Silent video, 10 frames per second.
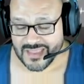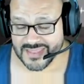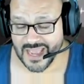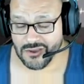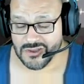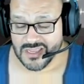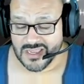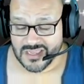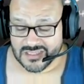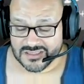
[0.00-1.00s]
now,
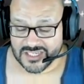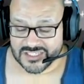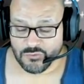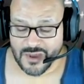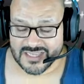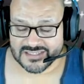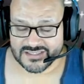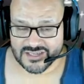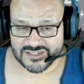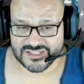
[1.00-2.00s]
touch-wise,
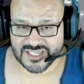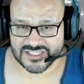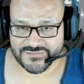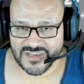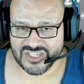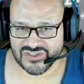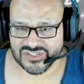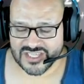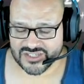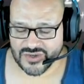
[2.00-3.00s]
there's touch
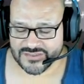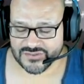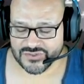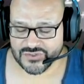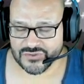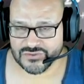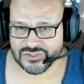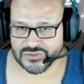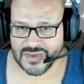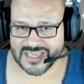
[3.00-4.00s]
features that you have to do
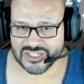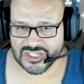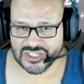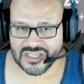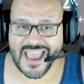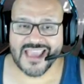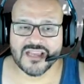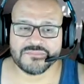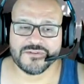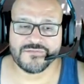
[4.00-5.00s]
to actually hang
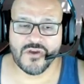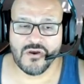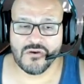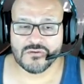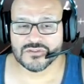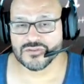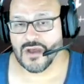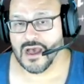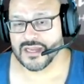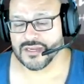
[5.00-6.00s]
up the phone, to
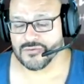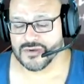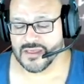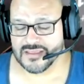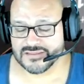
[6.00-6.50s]
audio and all that